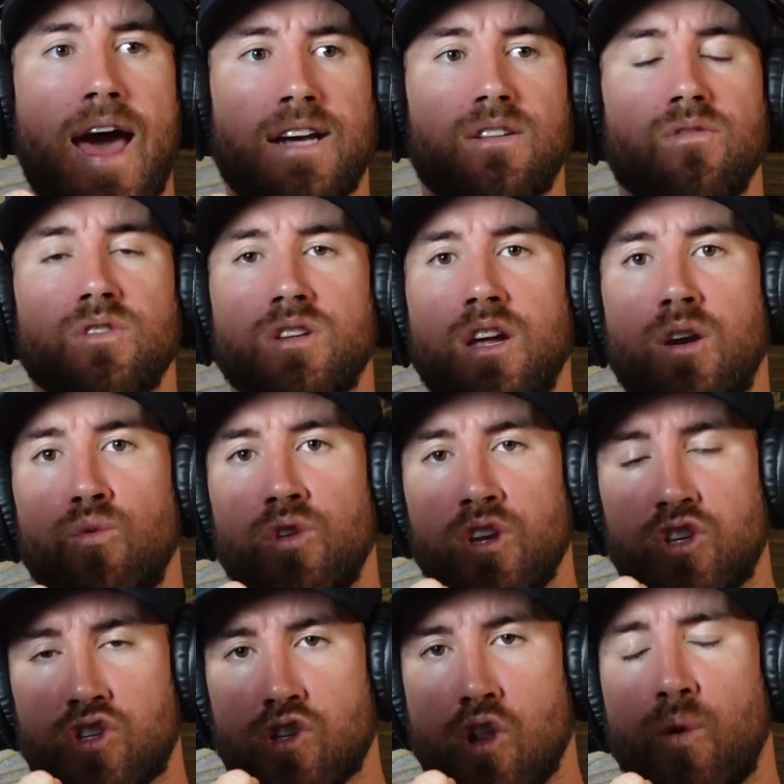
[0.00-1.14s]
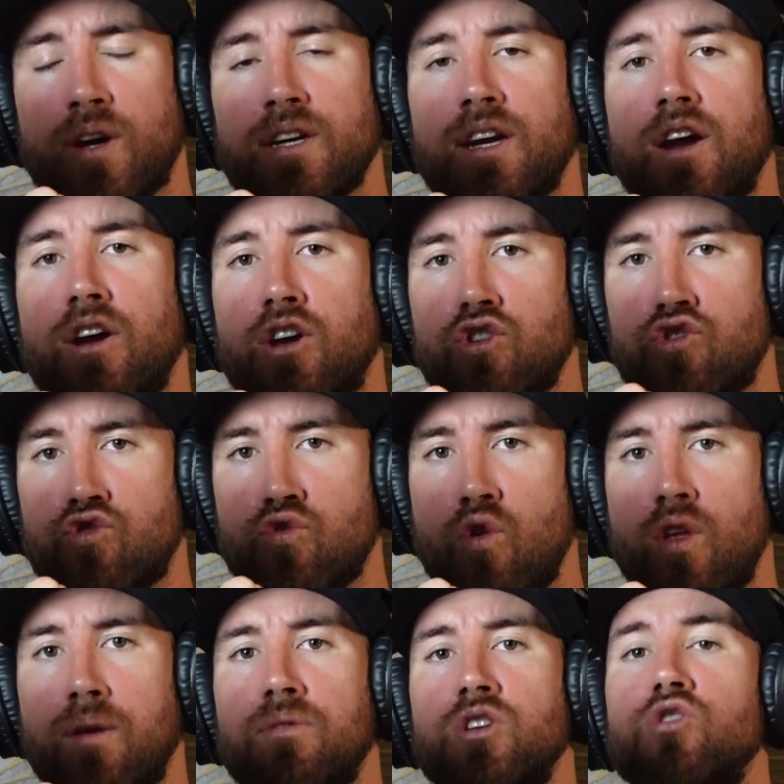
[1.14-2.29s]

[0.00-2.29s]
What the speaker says: Active is kind of really slowing it down and controlling,